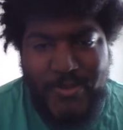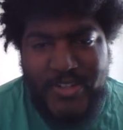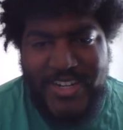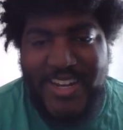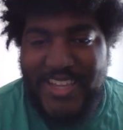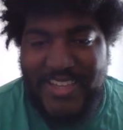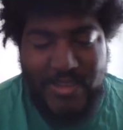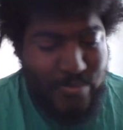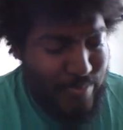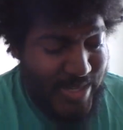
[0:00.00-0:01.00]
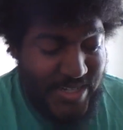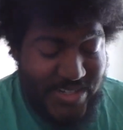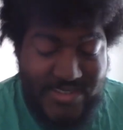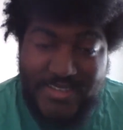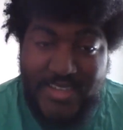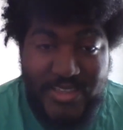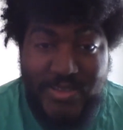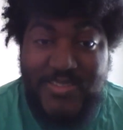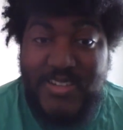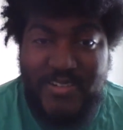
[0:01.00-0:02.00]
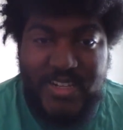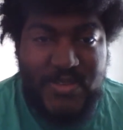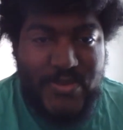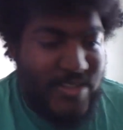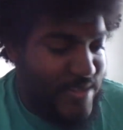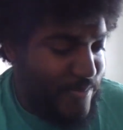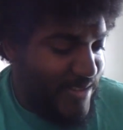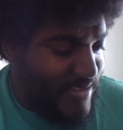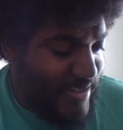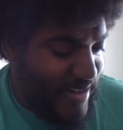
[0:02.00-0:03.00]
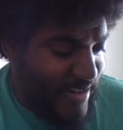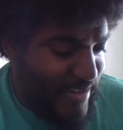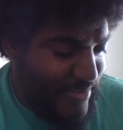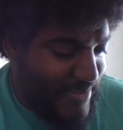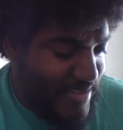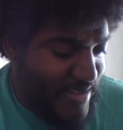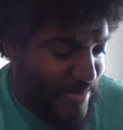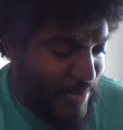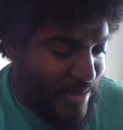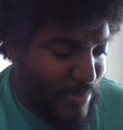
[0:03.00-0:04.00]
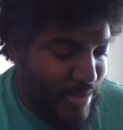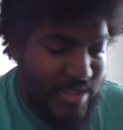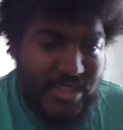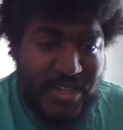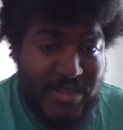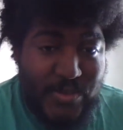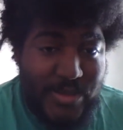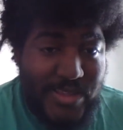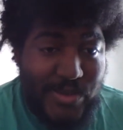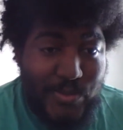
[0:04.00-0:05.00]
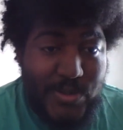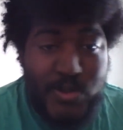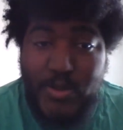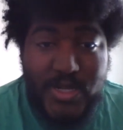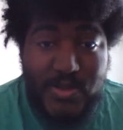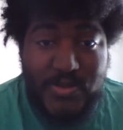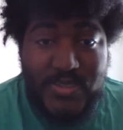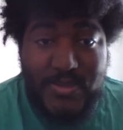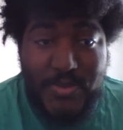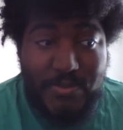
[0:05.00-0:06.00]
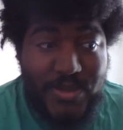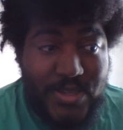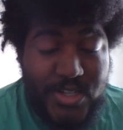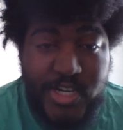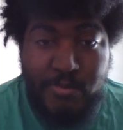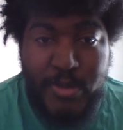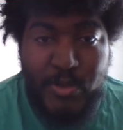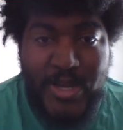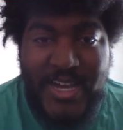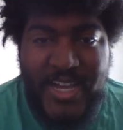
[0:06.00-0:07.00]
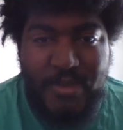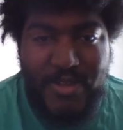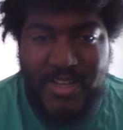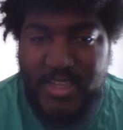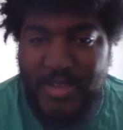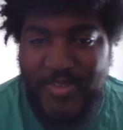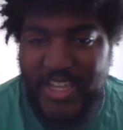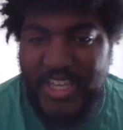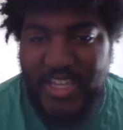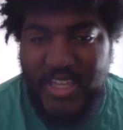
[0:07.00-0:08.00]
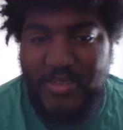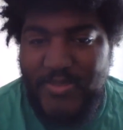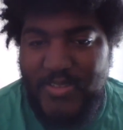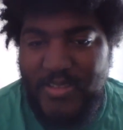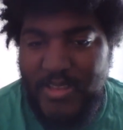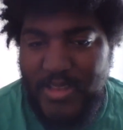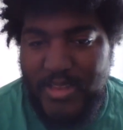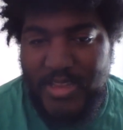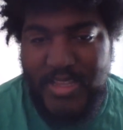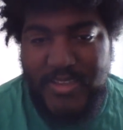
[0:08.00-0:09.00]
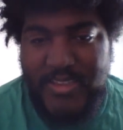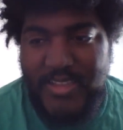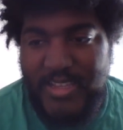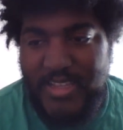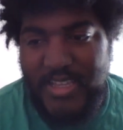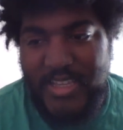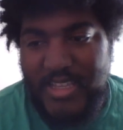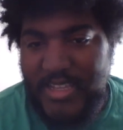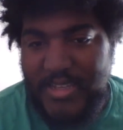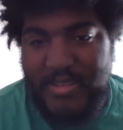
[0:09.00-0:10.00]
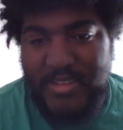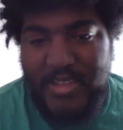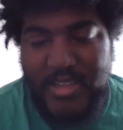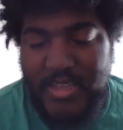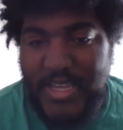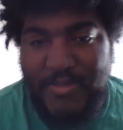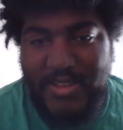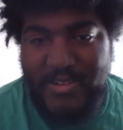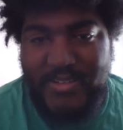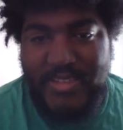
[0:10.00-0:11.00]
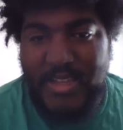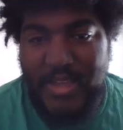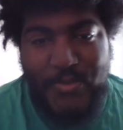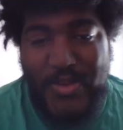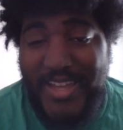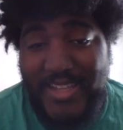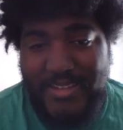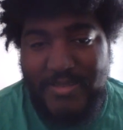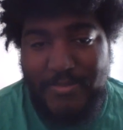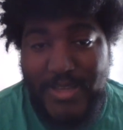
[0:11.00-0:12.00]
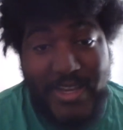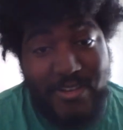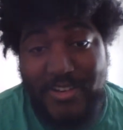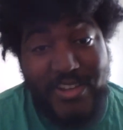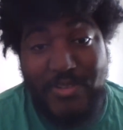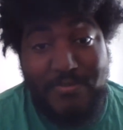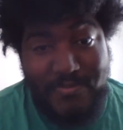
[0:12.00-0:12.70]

Virginia might just use their defense to beat Syracuse. To be completely honest with you, but who knows? Maybe Jim Boeheim and company could give the the uh, Cavaliers a fight. I don't know.